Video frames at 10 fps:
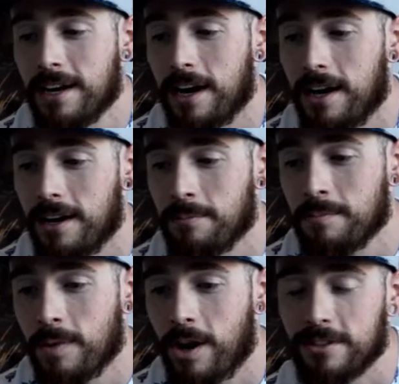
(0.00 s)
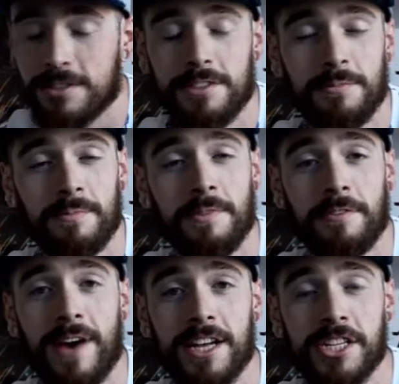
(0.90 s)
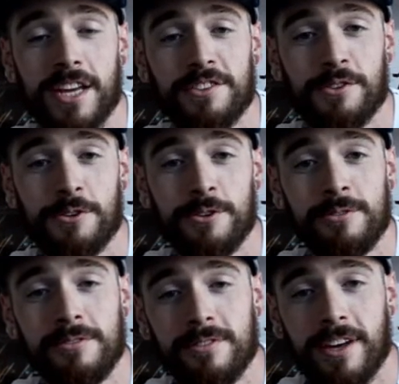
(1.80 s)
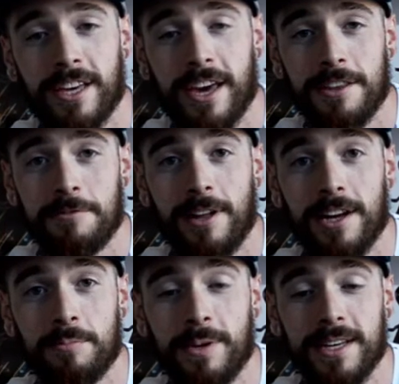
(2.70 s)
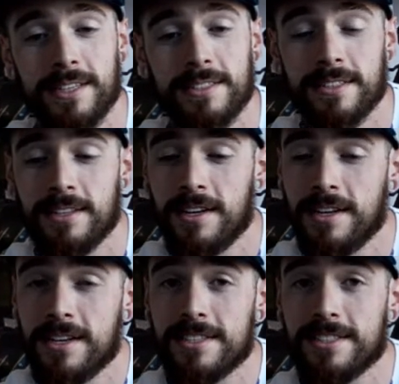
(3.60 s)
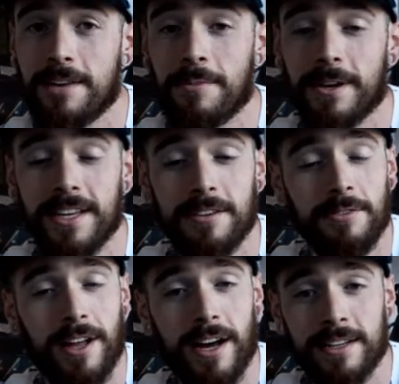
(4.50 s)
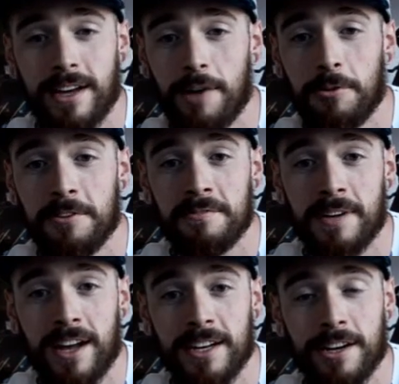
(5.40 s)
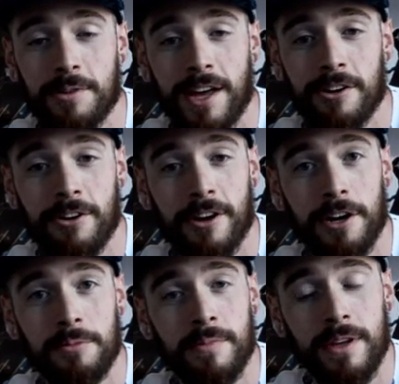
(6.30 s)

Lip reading: Also to the Fat Chance crew, aka the Flying Pigs. Stay muddy, get fly. I wouldn't have gotten here without your help.